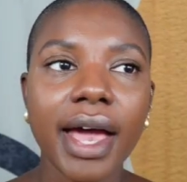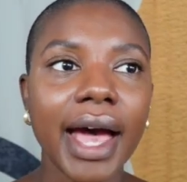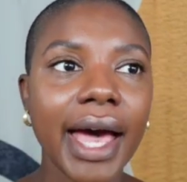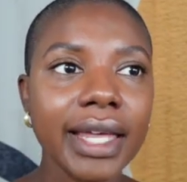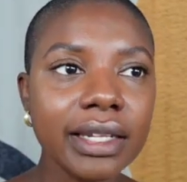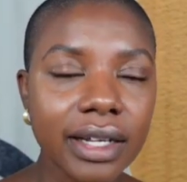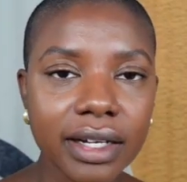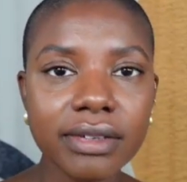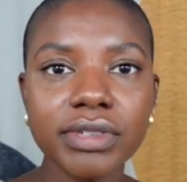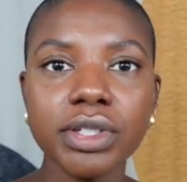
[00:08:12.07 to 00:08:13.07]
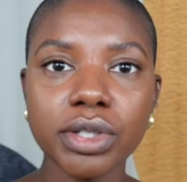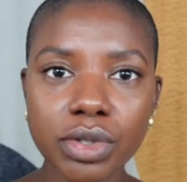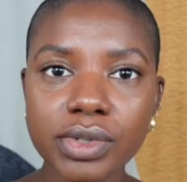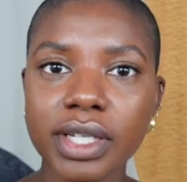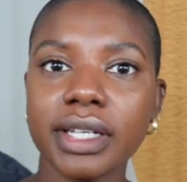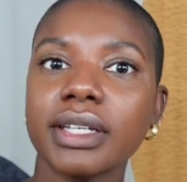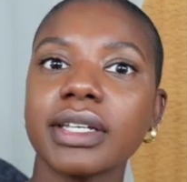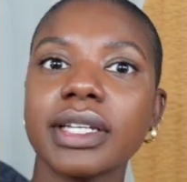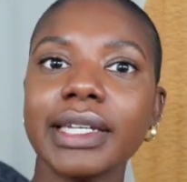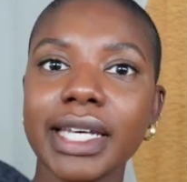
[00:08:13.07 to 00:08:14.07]
I love
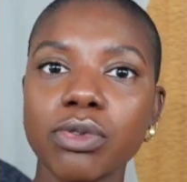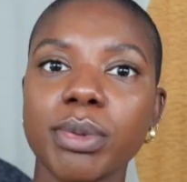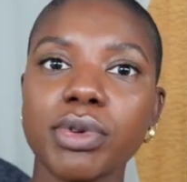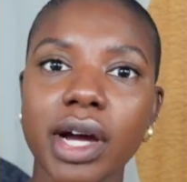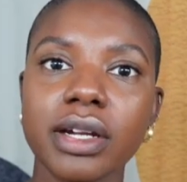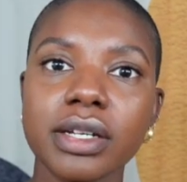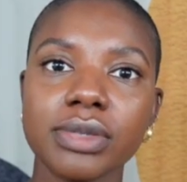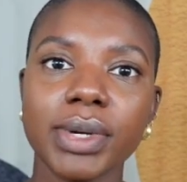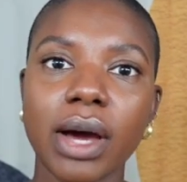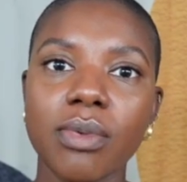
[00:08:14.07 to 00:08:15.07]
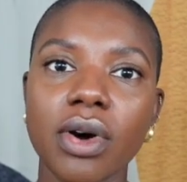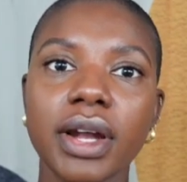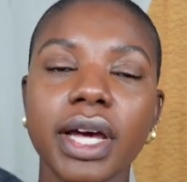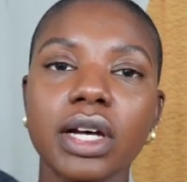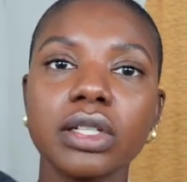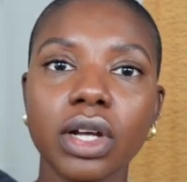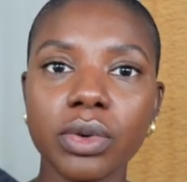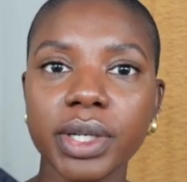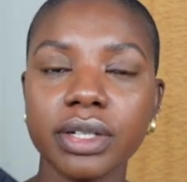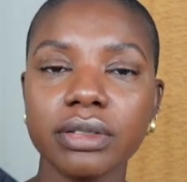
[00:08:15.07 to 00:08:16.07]
using liquid products when I want a
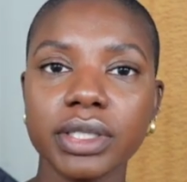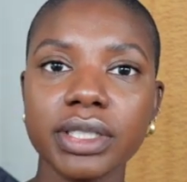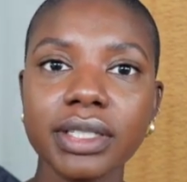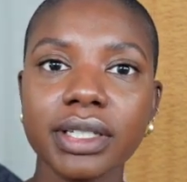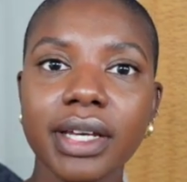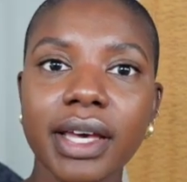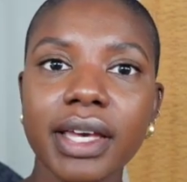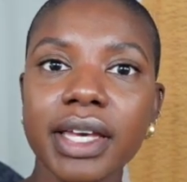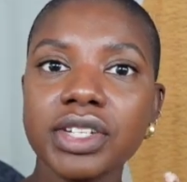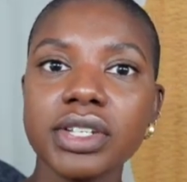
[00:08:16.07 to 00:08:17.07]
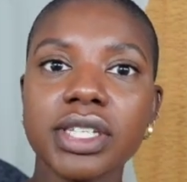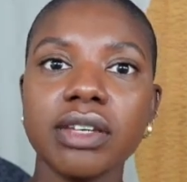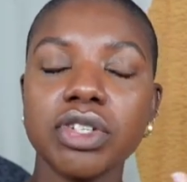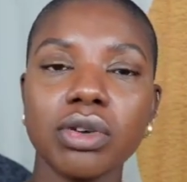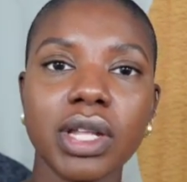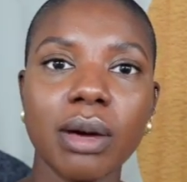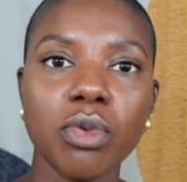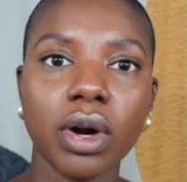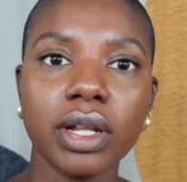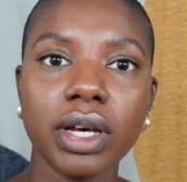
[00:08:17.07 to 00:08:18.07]
glowier look. It just gives you a lot
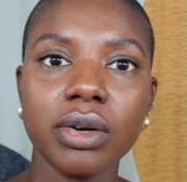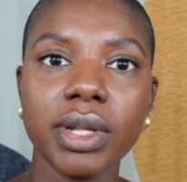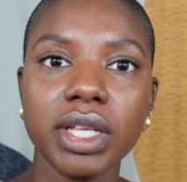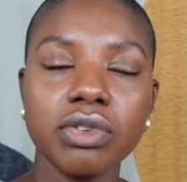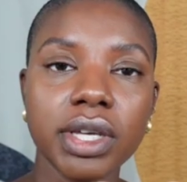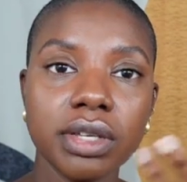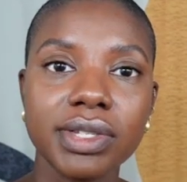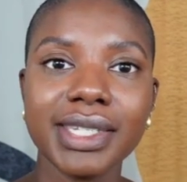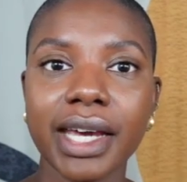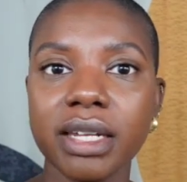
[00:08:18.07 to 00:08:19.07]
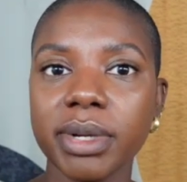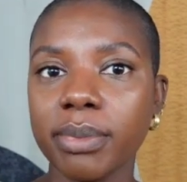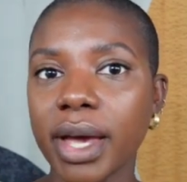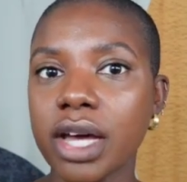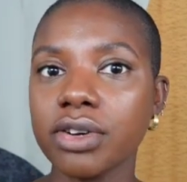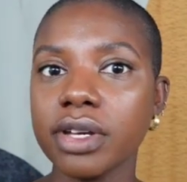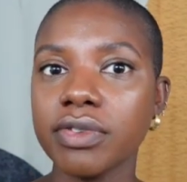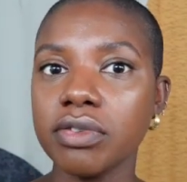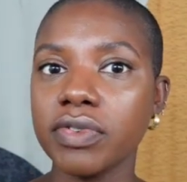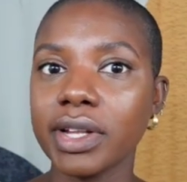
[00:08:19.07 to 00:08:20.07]
more glow, and then you can use a tiny bit of powder
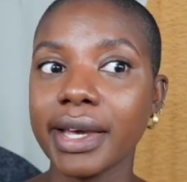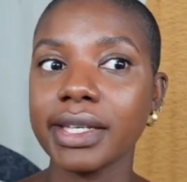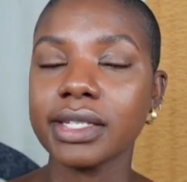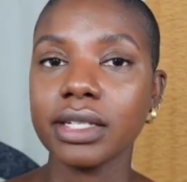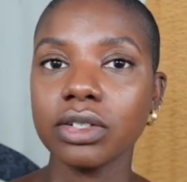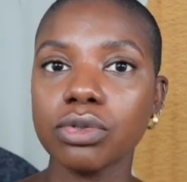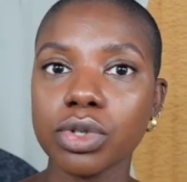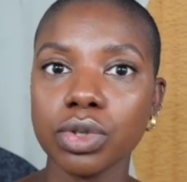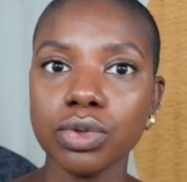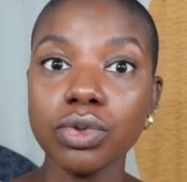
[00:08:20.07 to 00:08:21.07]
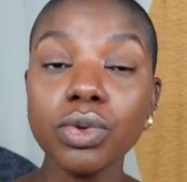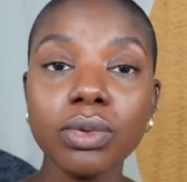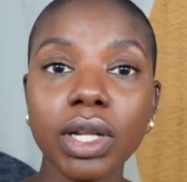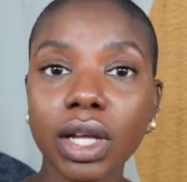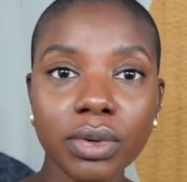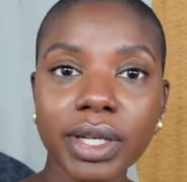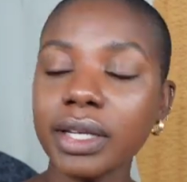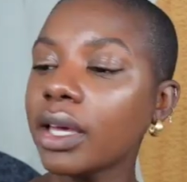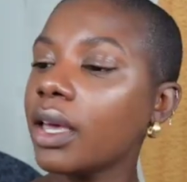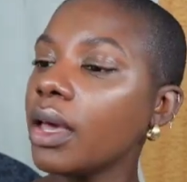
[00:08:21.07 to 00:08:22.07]
if you feel like it's a little too glowy.